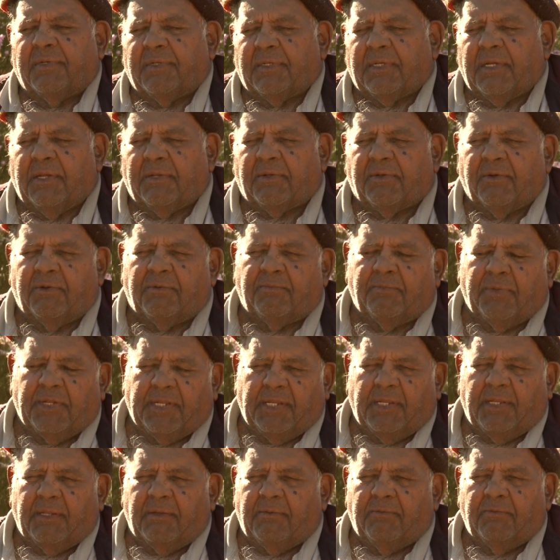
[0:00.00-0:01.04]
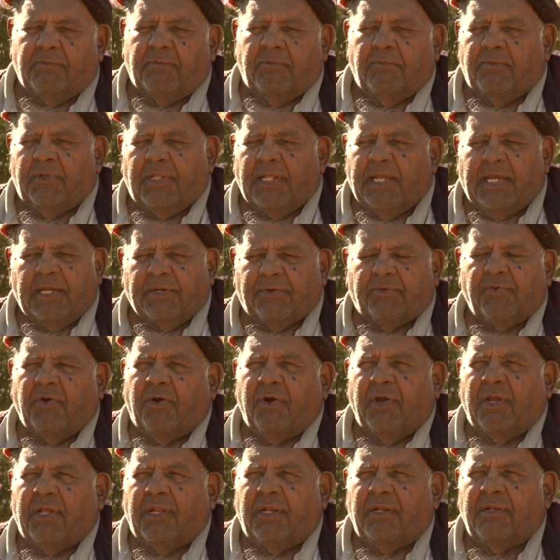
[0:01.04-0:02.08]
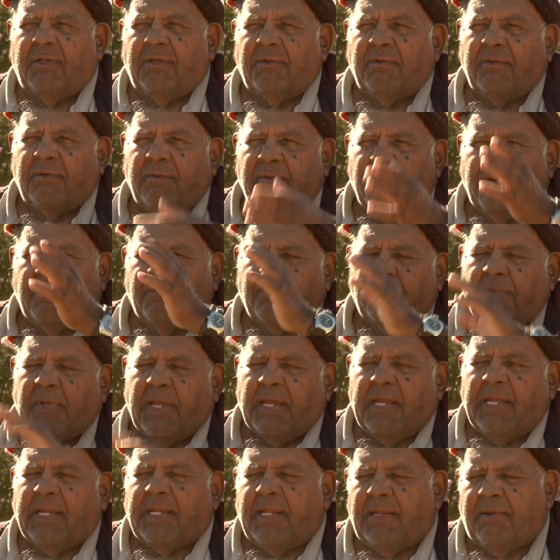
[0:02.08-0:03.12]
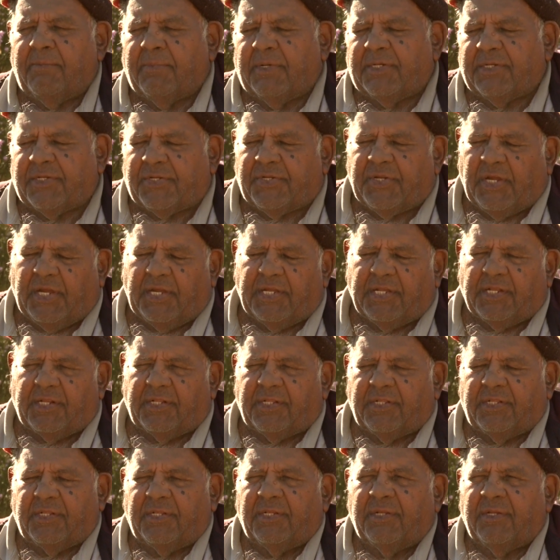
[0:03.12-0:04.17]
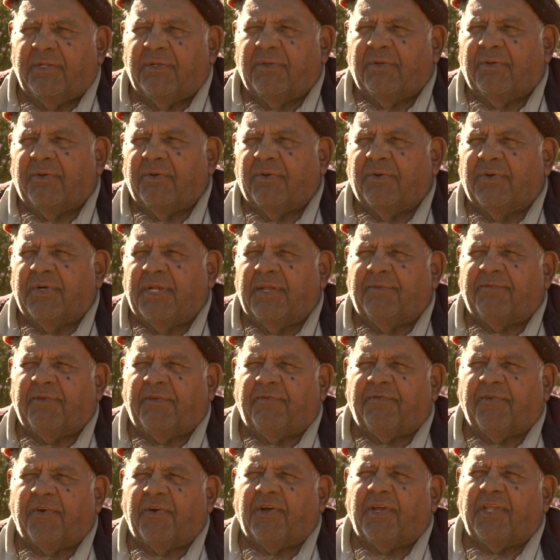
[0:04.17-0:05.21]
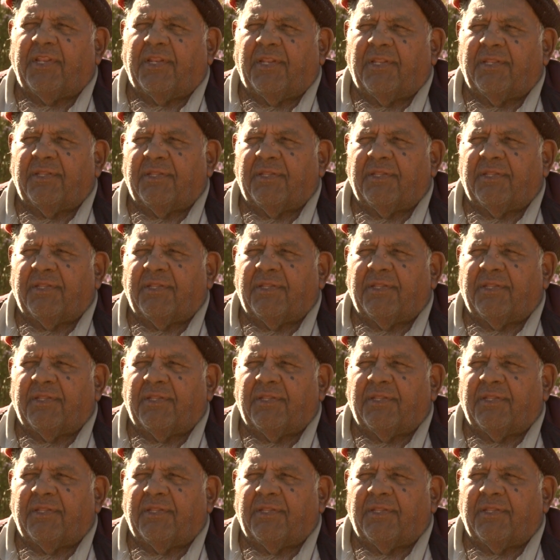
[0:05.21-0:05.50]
it could be, without trial, 18 months jail or a heavy fine.